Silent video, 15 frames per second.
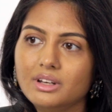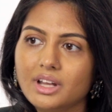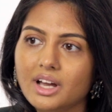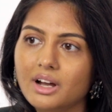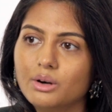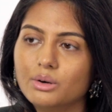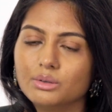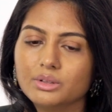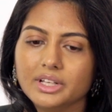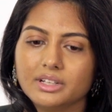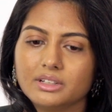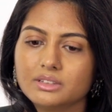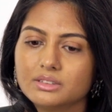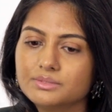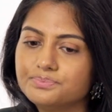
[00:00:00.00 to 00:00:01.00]
Now, like
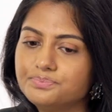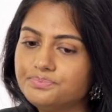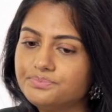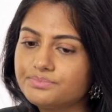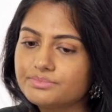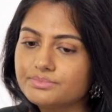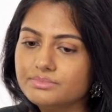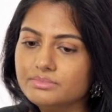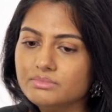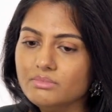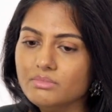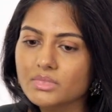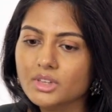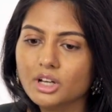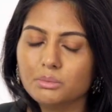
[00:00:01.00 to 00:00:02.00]

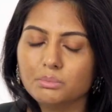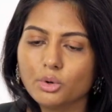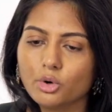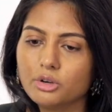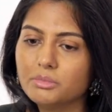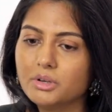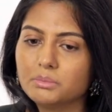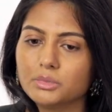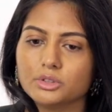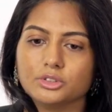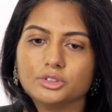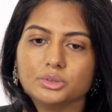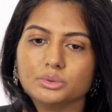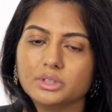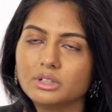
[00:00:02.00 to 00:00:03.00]
a board member
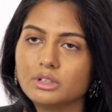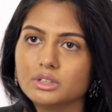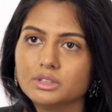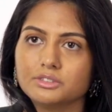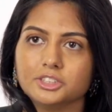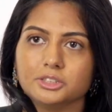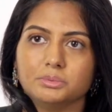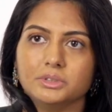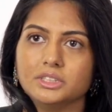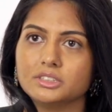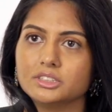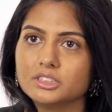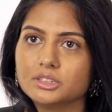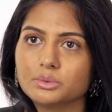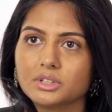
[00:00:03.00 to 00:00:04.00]
doing all of these
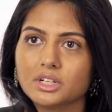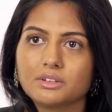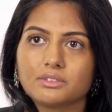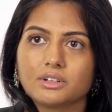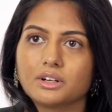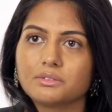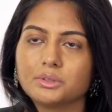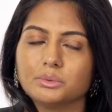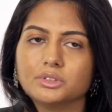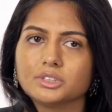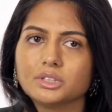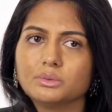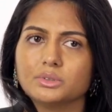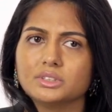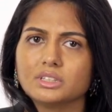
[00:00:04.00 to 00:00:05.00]
pieces, whatever, everyone's
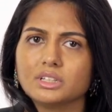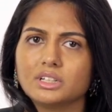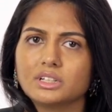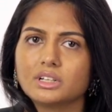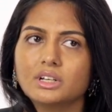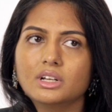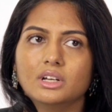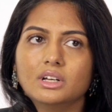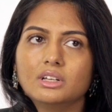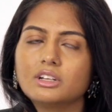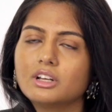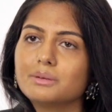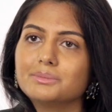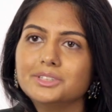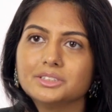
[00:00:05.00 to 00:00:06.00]
always like,
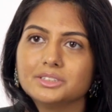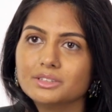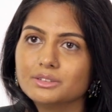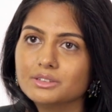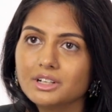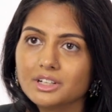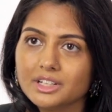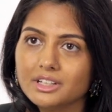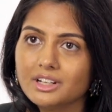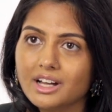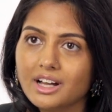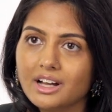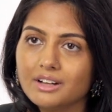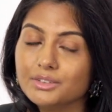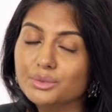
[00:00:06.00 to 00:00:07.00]
NAMI is so lucky to
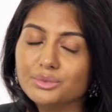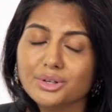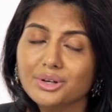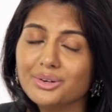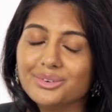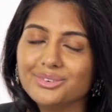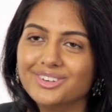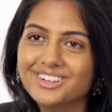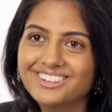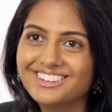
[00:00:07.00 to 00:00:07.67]
have you. No,